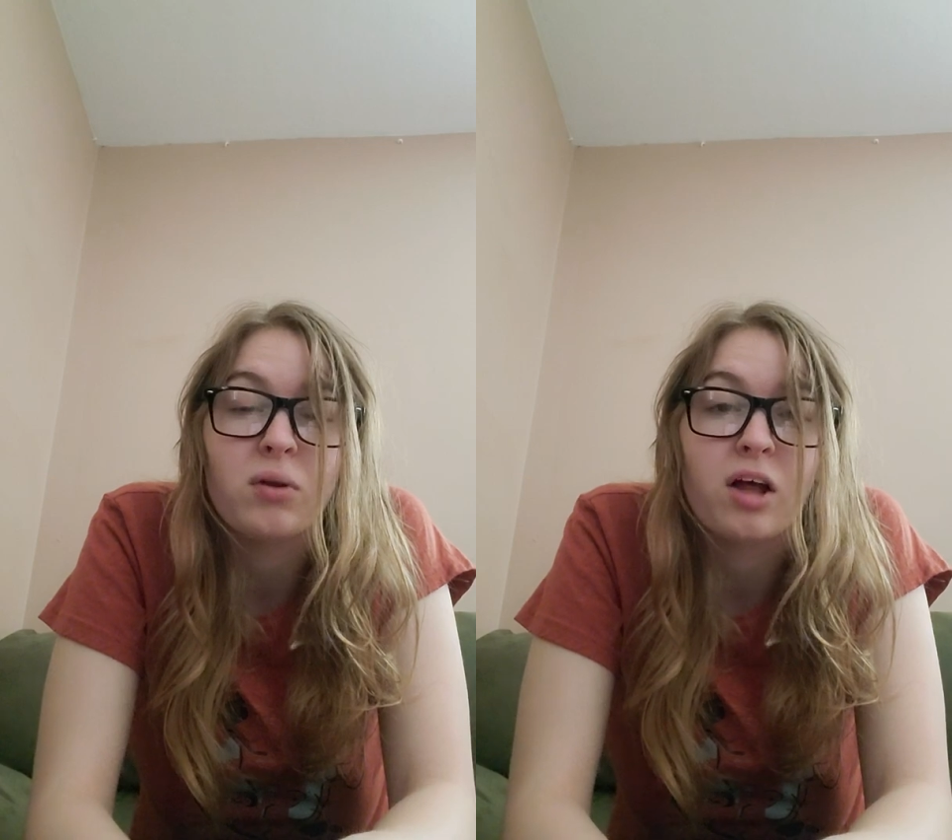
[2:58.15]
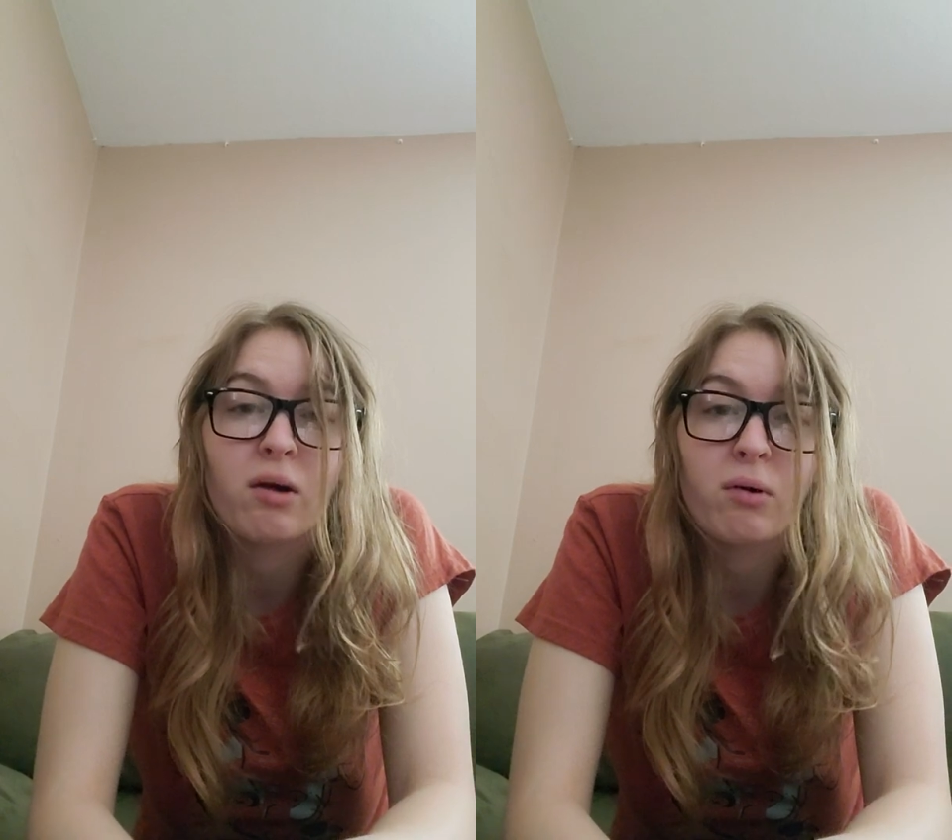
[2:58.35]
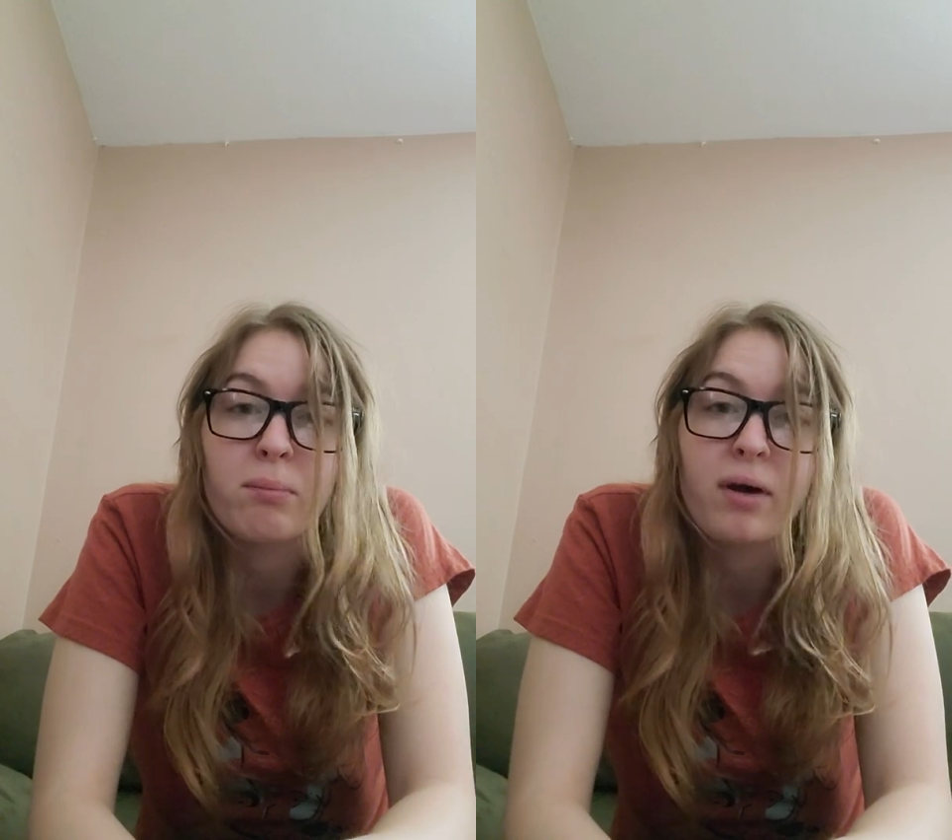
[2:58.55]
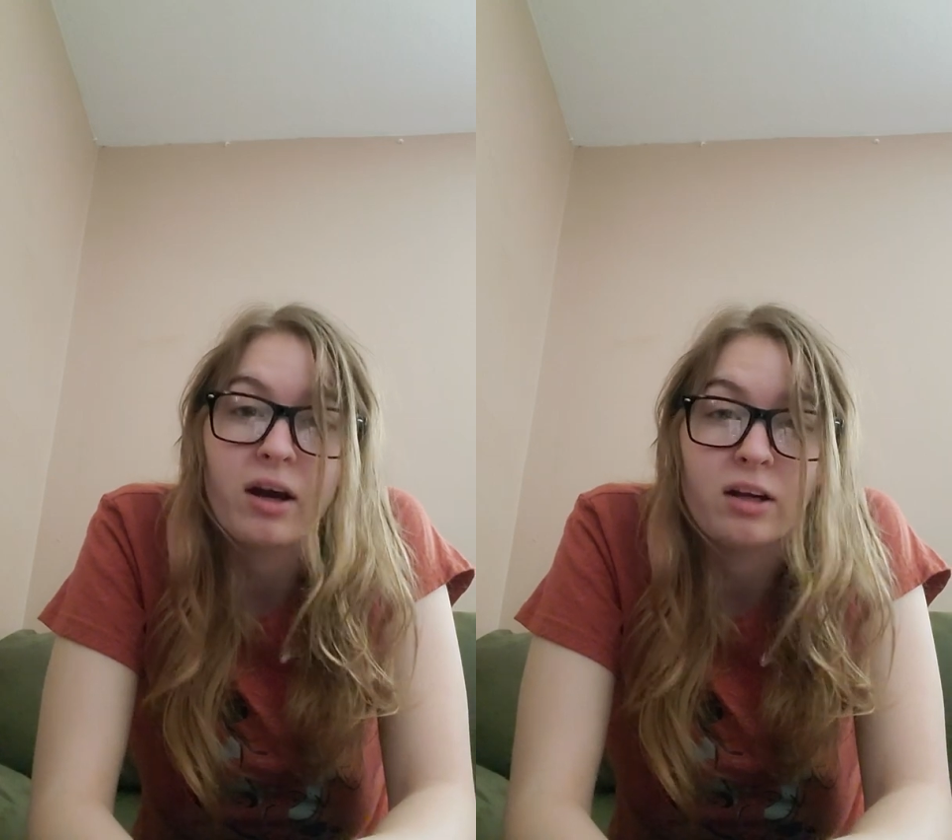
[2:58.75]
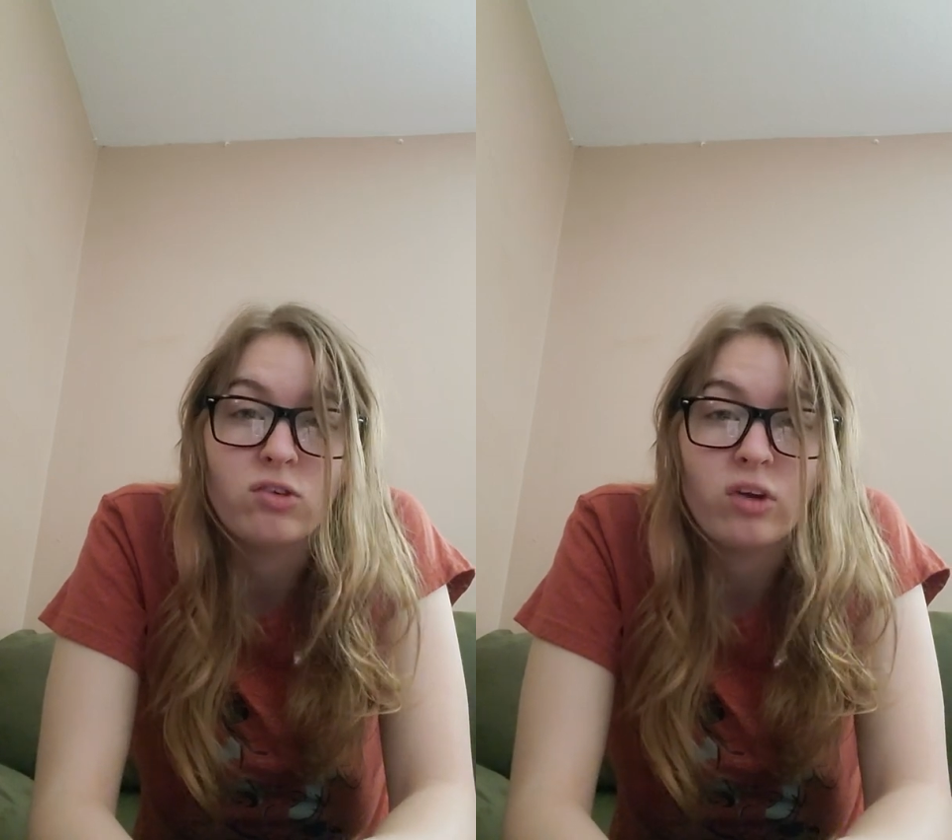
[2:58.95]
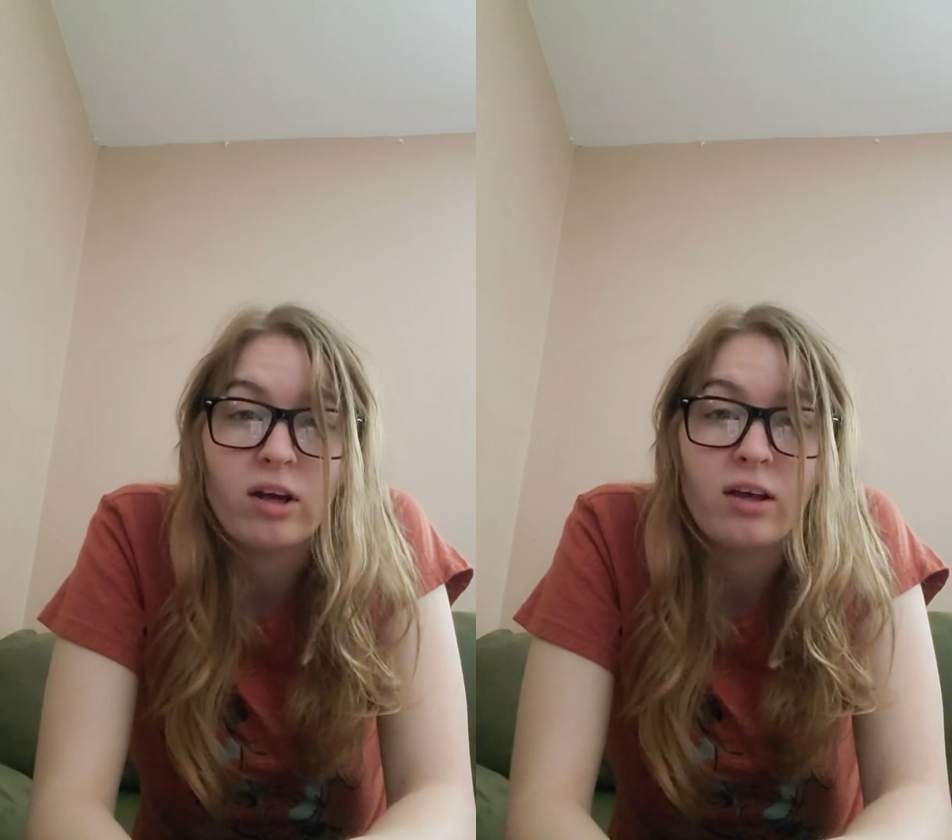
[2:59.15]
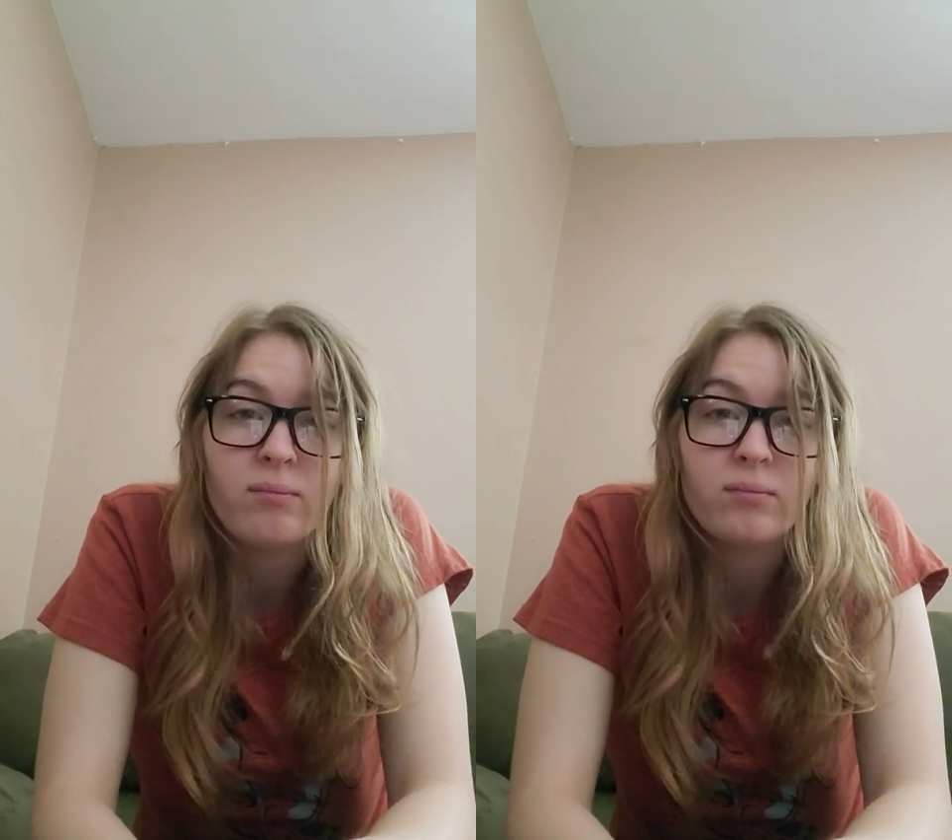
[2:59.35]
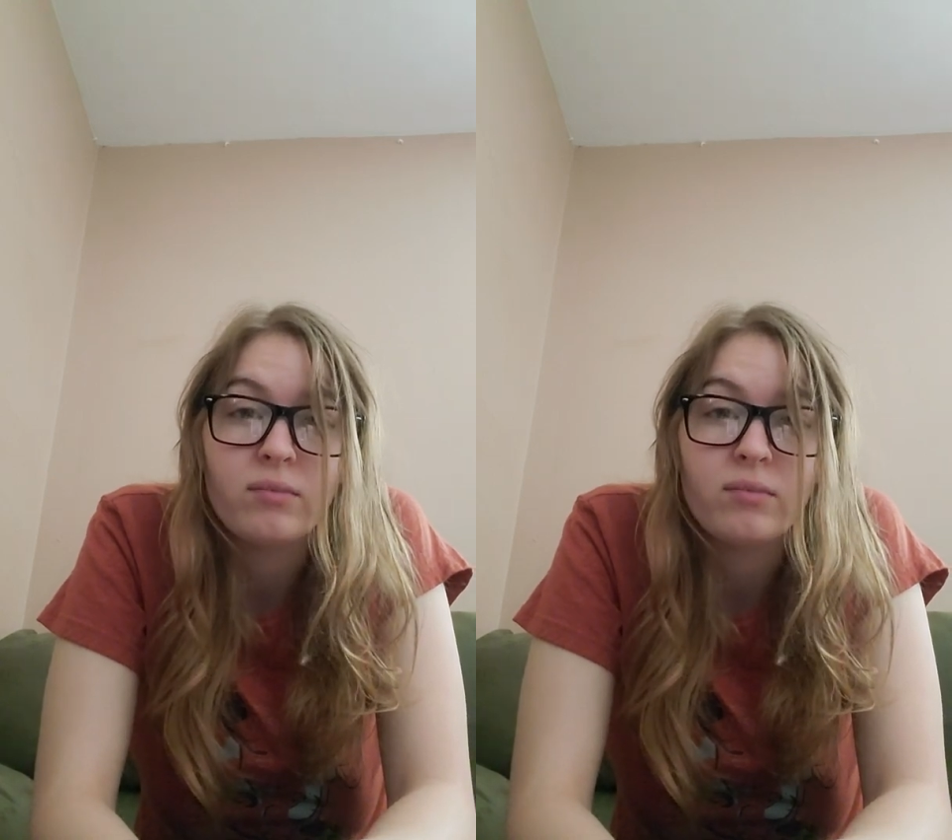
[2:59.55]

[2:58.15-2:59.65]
a lot with potty training.